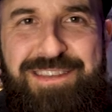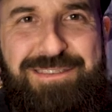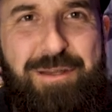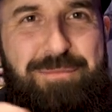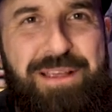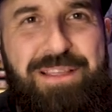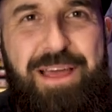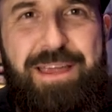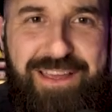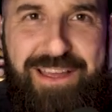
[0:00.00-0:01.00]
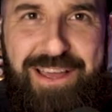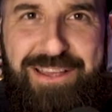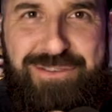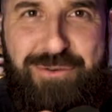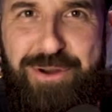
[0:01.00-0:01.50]
said something like
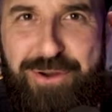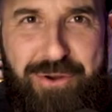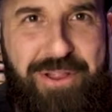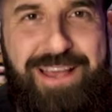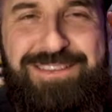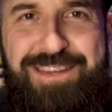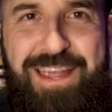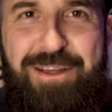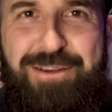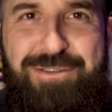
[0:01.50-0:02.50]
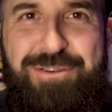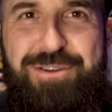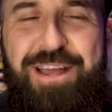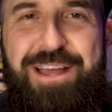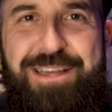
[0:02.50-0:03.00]
historic or classic
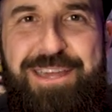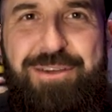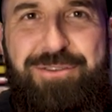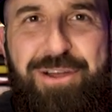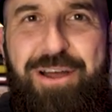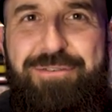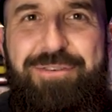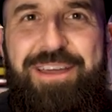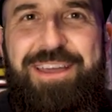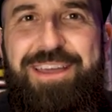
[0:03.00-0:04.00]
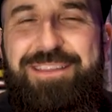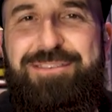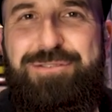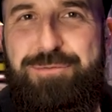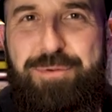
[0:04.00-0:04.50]
character killed off in
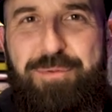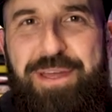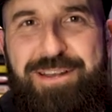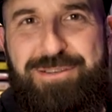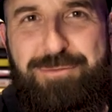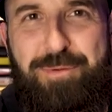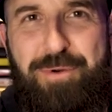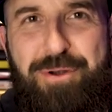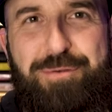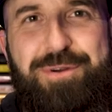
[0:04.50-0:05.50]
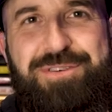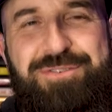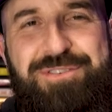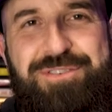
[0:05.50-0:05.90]
the Super Bowl in a Super Bowl commercial.